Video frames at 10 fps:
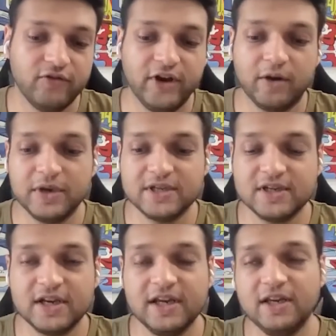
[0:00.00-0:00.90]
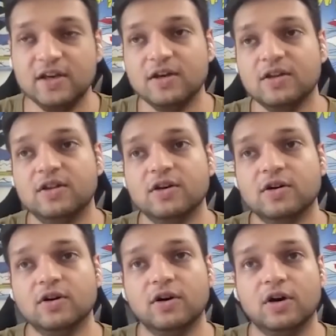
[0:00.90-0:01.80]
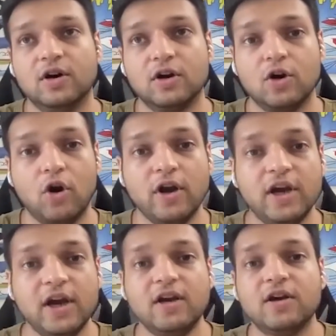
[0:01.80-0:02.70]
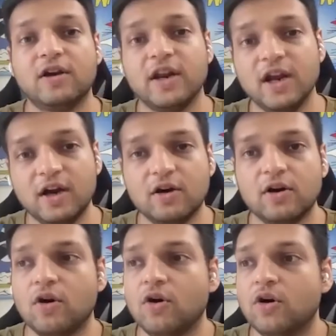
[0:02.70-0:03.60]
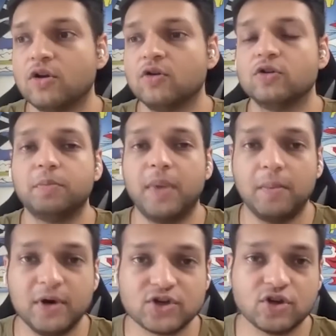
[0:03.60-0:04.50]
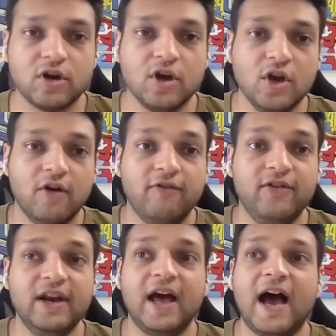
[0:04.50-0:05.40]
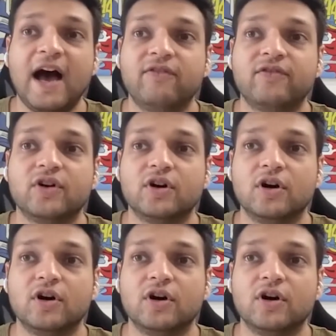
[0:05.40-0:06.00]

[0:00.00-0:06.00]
where basically the content creator or, you know, the publisher will have